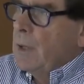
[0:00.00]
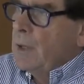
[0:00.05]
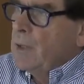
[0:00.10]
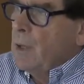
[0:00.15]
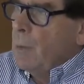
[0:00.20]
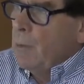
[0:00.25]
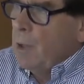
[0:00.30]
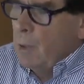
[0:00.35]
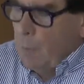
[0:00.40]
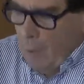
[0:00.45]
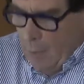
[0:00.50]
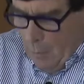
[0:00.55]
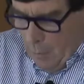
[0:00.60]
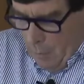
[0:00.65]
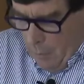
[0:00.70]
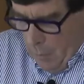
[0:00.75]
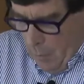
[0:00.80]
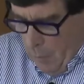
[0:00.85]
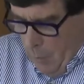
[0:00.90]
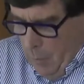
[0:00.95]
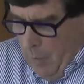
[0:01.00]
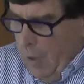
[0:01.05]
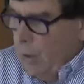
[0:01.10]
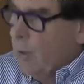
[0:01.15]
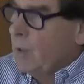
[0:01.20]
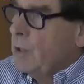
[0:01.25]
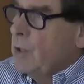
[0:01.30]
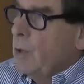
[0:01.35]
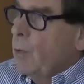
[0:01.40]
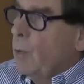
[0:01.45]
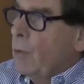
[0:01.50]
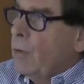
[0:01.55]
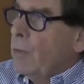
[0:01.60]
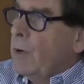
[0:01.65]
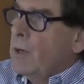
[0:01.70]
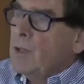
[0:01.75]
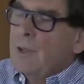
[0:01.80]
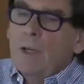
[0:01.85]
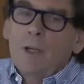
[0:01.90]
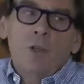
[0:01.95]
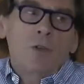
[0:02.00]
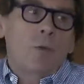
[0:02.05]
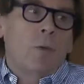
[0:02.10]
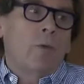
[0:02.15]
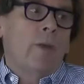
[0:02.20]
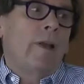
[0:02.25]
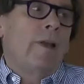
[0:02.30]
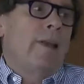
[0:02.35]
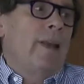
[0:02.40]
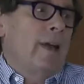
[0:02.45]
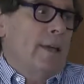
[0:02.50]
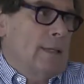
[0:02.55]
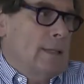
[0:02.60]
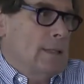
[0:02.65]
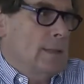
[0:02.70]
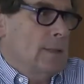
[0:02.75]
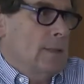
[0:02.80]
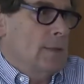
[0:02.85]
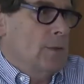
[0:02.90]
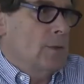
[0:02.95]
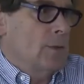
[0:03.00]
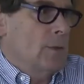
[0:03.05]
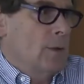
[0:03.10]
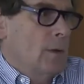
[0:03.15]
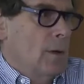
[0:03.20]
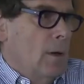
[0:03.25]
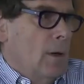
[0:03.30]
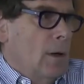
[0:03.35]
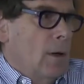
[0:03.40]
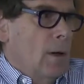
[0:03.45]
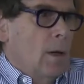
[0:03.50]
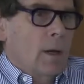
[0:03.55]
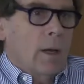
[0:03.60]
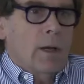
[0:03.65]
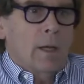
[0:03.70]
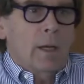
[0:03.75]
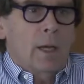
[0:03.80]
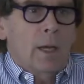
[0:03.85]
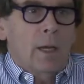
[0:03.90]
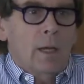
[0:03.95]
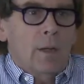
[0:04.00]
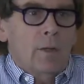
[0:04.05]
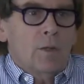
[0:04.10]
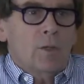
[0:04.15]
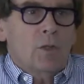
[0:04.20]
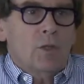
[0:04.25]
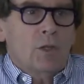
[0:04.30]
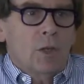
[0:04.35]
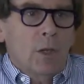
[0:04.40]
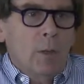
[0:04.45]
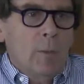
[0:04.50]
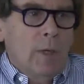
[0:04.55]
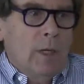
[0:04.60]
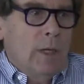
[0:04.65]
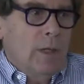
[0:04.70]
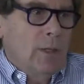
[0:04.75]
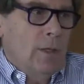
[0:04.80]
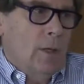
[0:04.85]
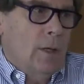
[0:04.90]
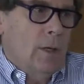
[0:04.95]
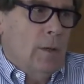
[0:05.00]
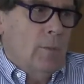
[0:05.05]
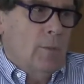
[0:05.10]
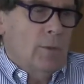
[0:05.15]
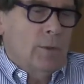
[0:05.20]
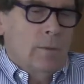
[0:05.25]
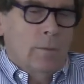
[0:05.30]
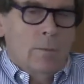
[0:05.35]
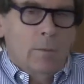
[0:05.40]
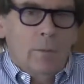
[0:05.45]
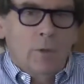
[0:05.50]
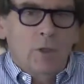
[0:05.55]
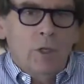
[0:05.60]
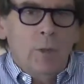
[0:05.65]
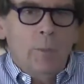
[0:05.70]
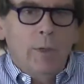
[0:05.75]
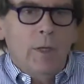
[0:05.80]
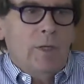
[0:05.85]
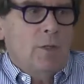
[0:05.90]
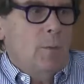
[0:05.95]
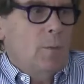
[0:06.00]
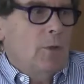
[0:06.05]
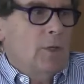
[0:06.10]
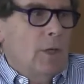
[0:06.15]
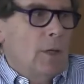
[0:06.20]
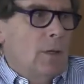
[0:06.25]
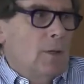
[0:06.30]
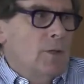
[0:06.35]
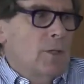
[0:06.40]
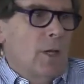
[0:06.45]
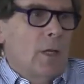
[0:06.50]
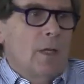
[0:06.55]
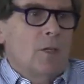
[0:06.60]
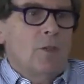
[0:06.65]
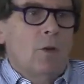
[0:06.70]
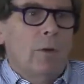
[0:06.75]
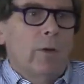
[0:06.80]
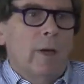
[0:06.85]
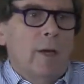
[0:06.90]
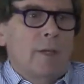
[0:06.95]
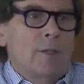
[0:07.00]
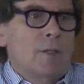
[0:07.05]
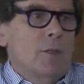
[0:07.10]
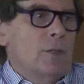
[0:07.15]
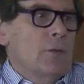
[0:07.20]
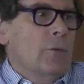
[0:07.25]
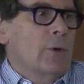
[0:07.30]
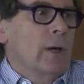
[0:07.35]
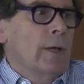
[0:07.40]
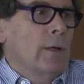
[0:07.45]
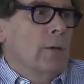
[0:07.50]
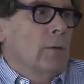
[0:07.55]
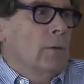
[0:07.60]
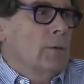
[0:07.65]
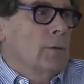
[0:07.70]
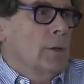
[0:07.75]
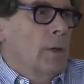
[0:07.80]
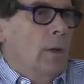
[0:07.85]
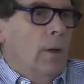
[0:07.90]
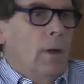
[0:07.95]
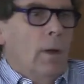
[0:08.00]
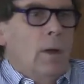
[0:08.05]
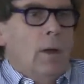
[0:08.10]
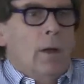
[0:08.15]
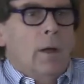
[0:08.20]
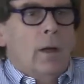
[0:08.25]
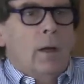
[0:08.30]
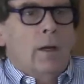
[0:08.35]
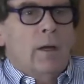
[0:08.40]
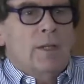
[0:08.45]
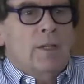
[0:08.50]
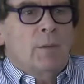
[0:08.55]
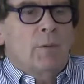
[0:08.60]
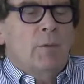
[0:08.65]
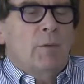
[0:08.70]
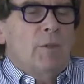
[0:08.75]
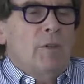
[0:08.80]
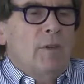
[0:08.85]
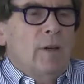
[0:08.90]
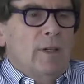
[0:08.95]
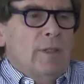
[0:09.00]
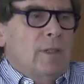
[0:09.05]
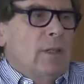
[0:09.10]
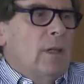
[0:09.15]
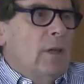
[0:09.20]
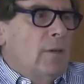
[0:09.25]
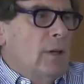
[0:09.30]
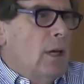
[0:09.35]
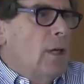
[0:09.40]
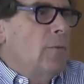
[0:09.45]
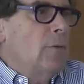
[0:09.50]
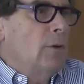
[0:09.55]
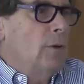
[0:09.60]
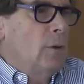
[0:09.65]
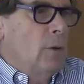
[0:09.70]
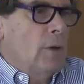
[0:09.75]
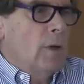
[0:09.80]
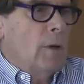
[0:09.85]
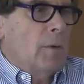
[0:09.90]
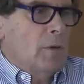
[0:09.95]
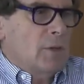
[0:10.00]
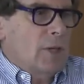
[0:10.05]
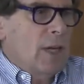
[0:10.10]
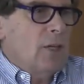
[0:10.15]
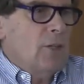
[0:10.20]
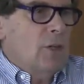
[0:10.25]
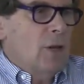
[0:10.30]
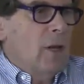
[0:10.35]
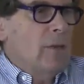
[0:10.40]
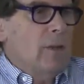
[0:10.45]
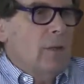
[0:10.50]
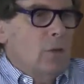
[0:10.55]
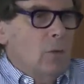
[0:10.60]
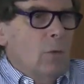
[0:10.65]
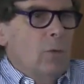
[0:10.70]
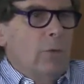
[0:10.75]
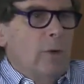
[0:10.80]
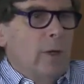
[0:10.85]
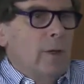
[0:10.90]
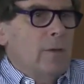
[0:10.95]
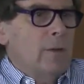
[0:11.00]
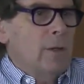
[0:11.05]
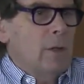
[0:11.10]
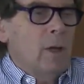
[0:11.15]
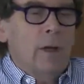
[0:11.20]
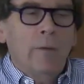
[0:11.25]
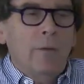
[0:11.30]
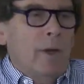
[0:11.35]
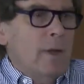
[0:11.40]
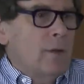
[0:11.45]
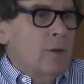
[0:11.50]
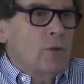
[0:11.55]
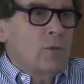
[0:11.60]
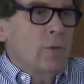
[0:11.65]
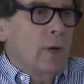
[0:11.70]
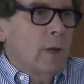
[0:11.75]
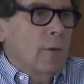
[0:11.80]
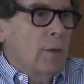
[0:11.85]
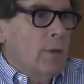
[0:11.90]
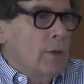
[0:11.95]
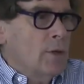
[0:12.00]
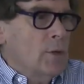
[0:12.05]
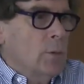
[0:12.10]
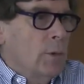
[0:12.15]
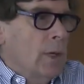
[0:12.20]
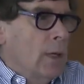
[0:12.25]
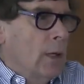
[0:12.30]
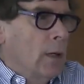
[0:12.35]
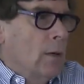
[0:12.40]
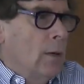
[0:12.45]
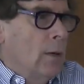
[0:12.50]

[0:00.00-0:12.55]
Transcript: There's something about the marketing authorization or the license. I hear so many times, GPs in particular, saying it's not licensed for adults. And I say, well, would you like to go and have a look? Because actually, I think you'll find that it, I've had this row last week.